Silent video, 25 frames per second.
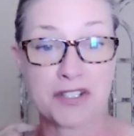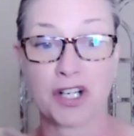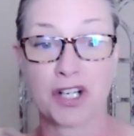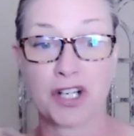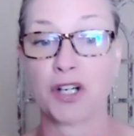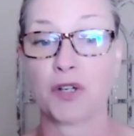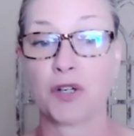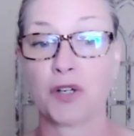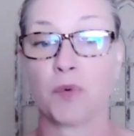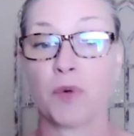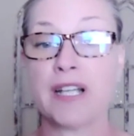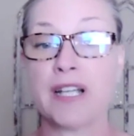to
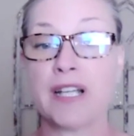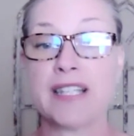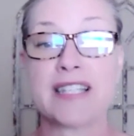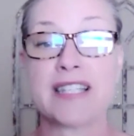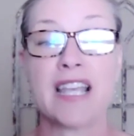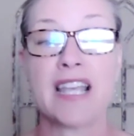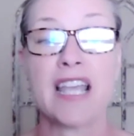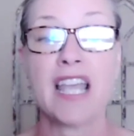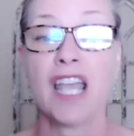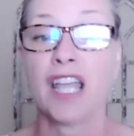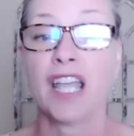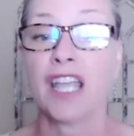her
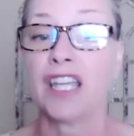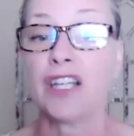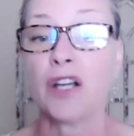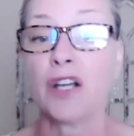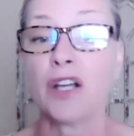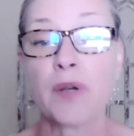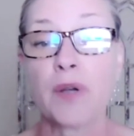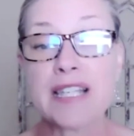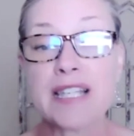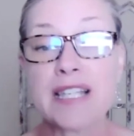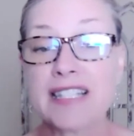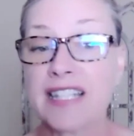was, you
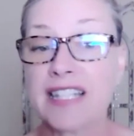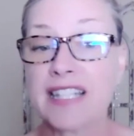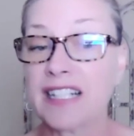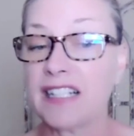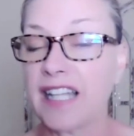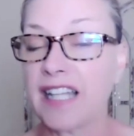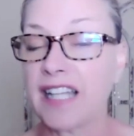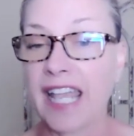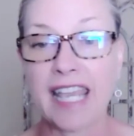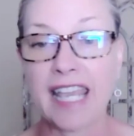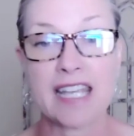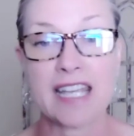know, his
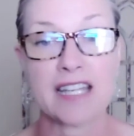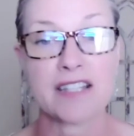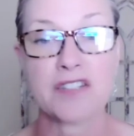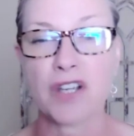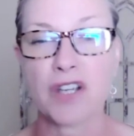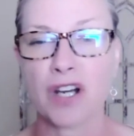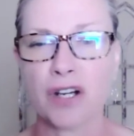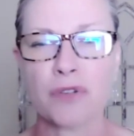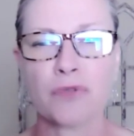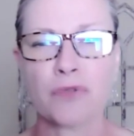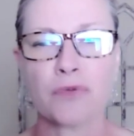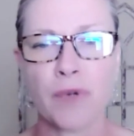little hands
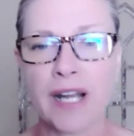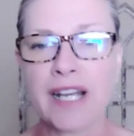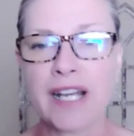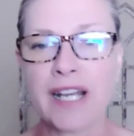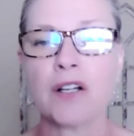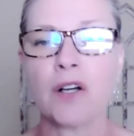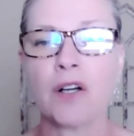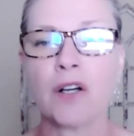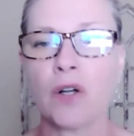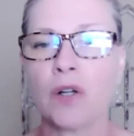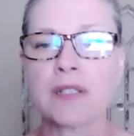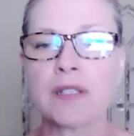aren't
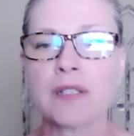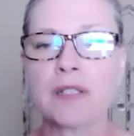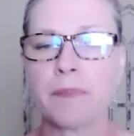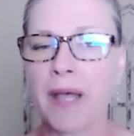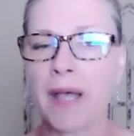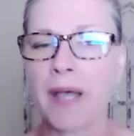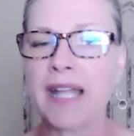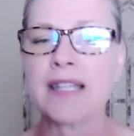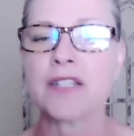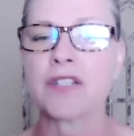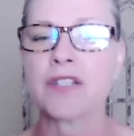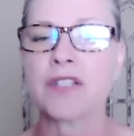ready to hold a
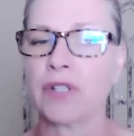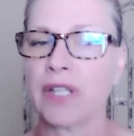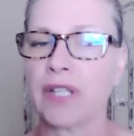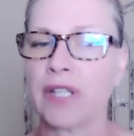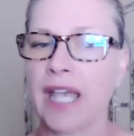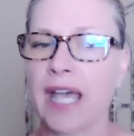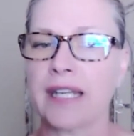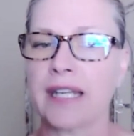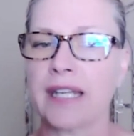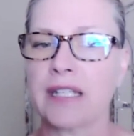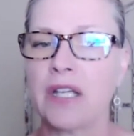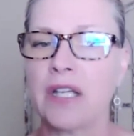pencil
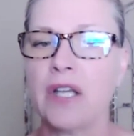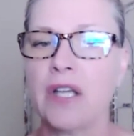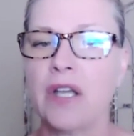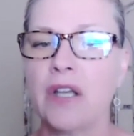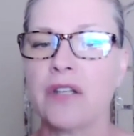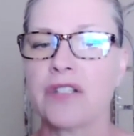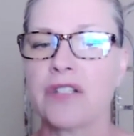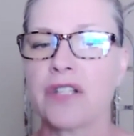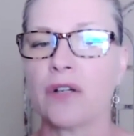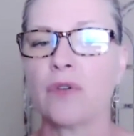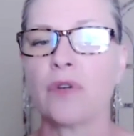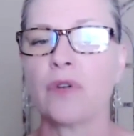yet.
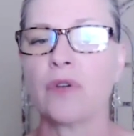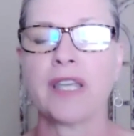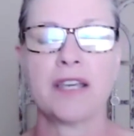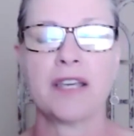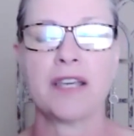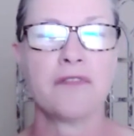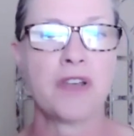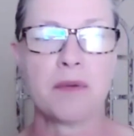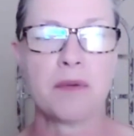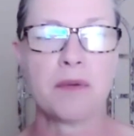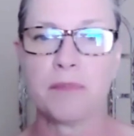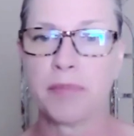So
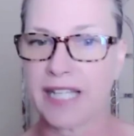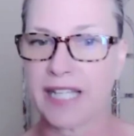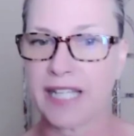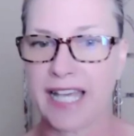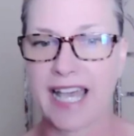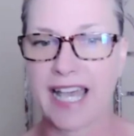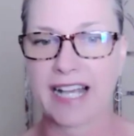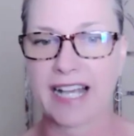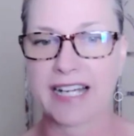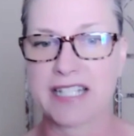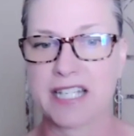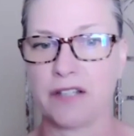give him
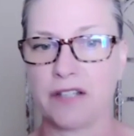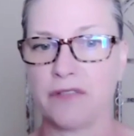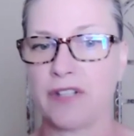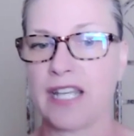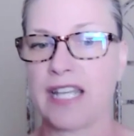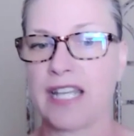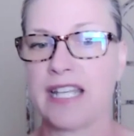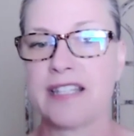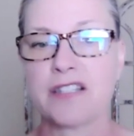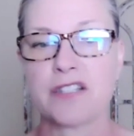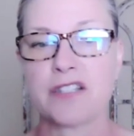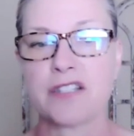play
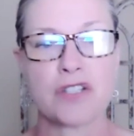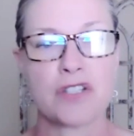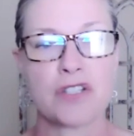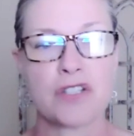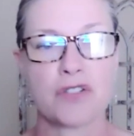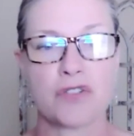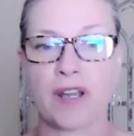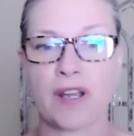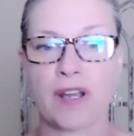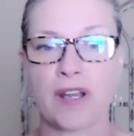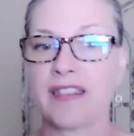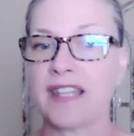activities to
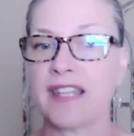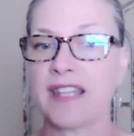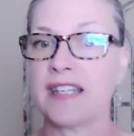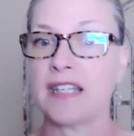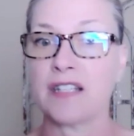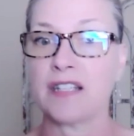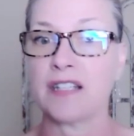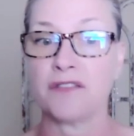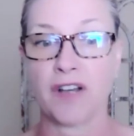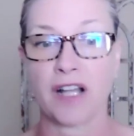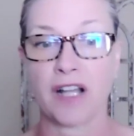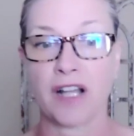strengthen
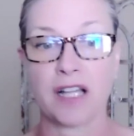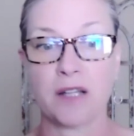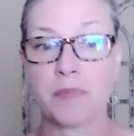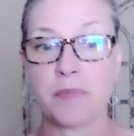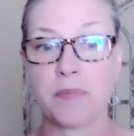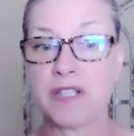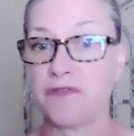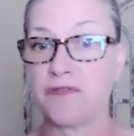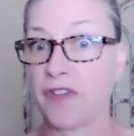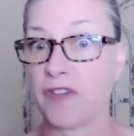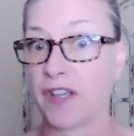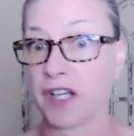and develop
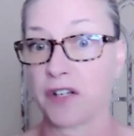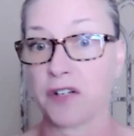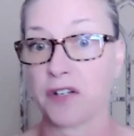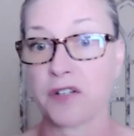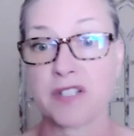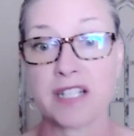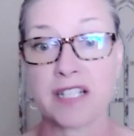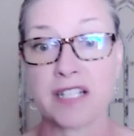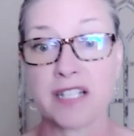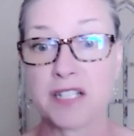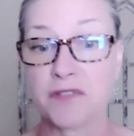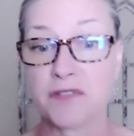his
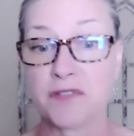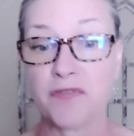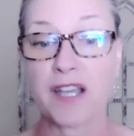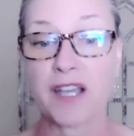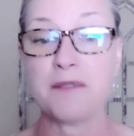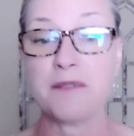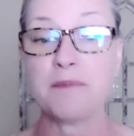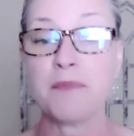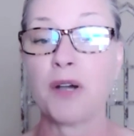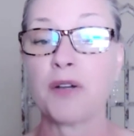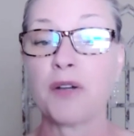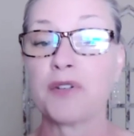fingers and his
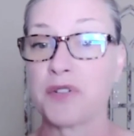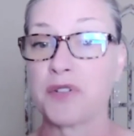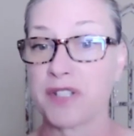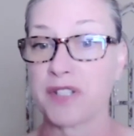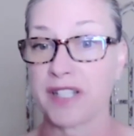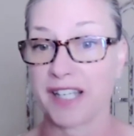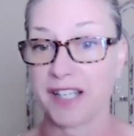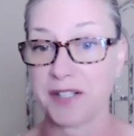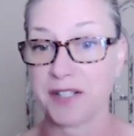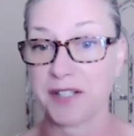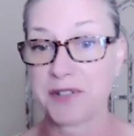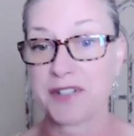fine motor
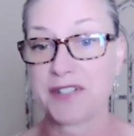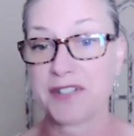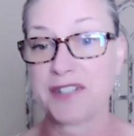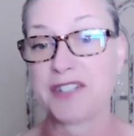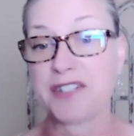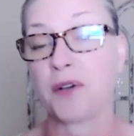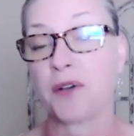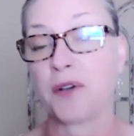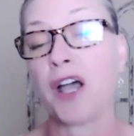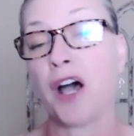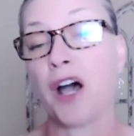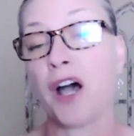skills. And
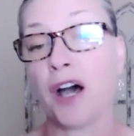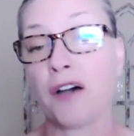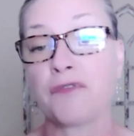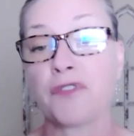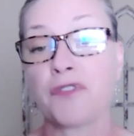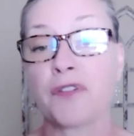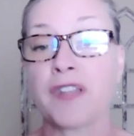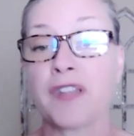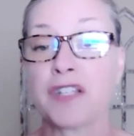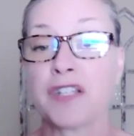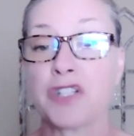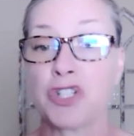so I
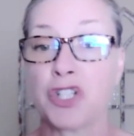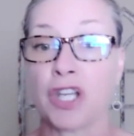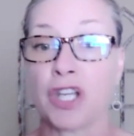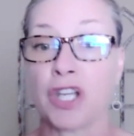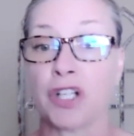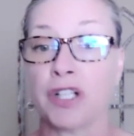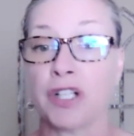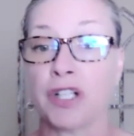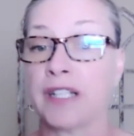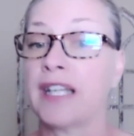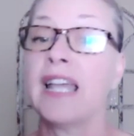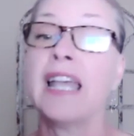offered that she
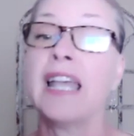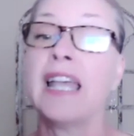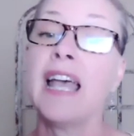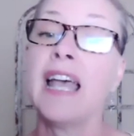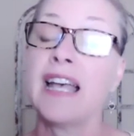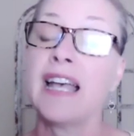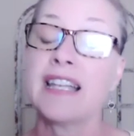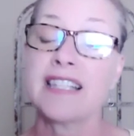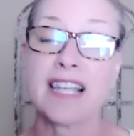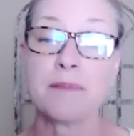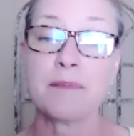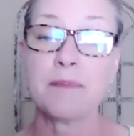could
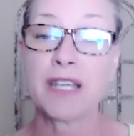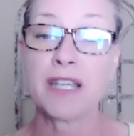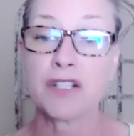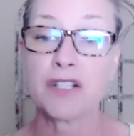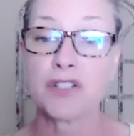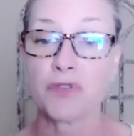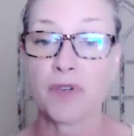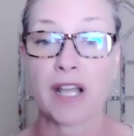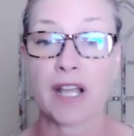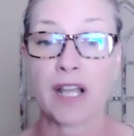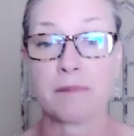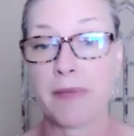send me a
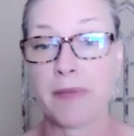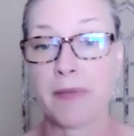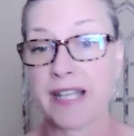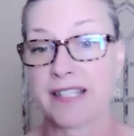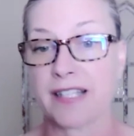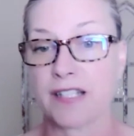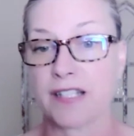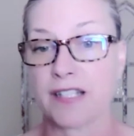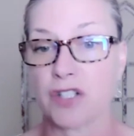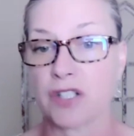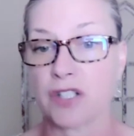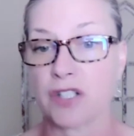direct
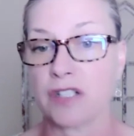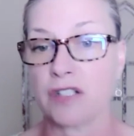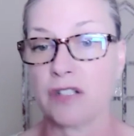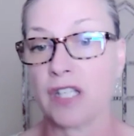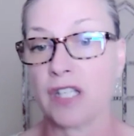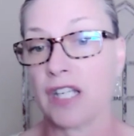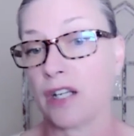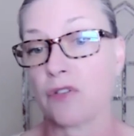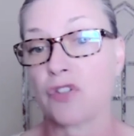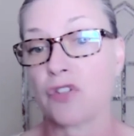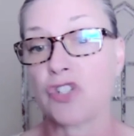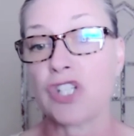message, and,
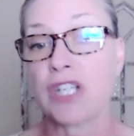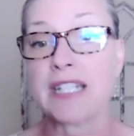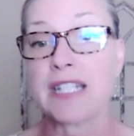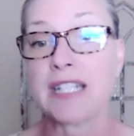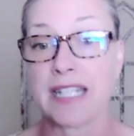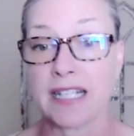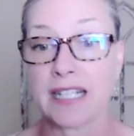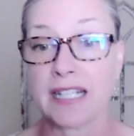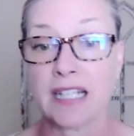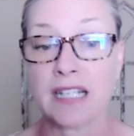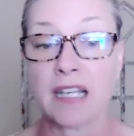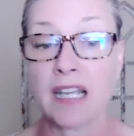you know, she
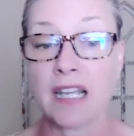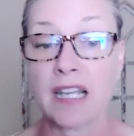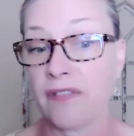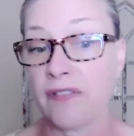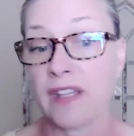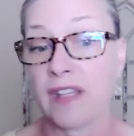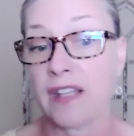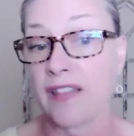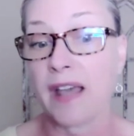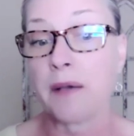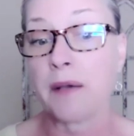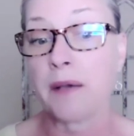didn't,
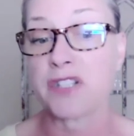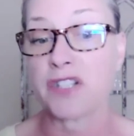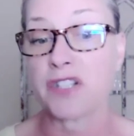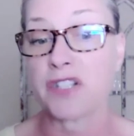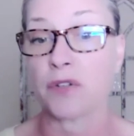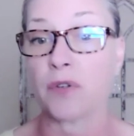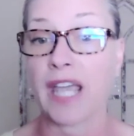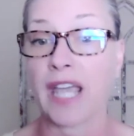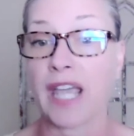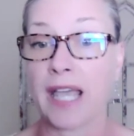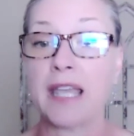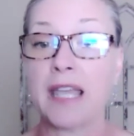and that was
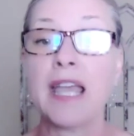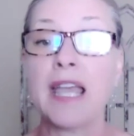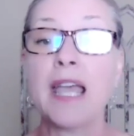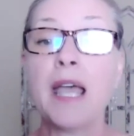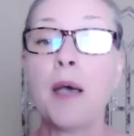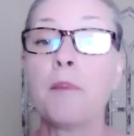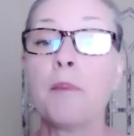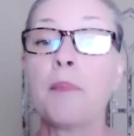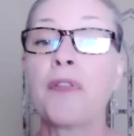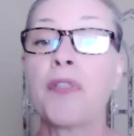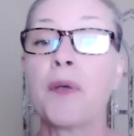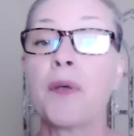okay.
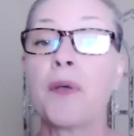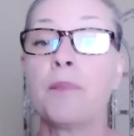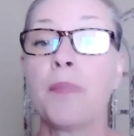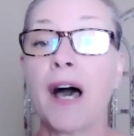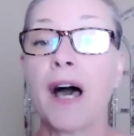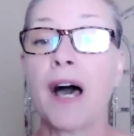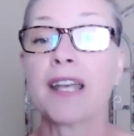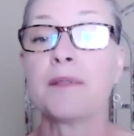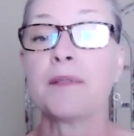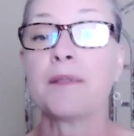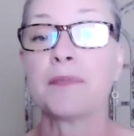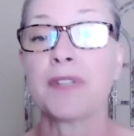But the
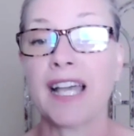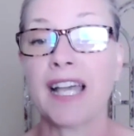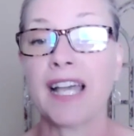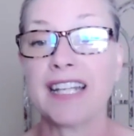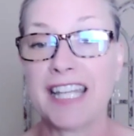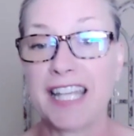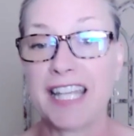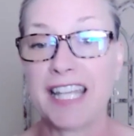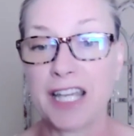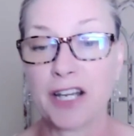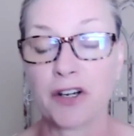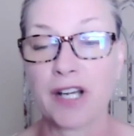bottom
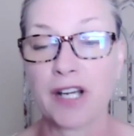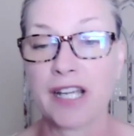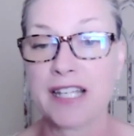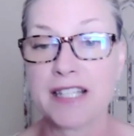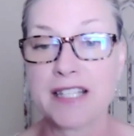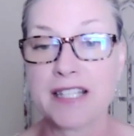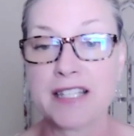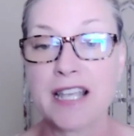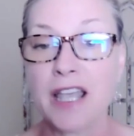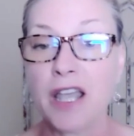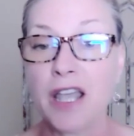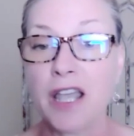line here
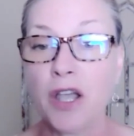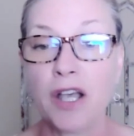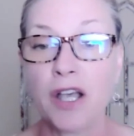is,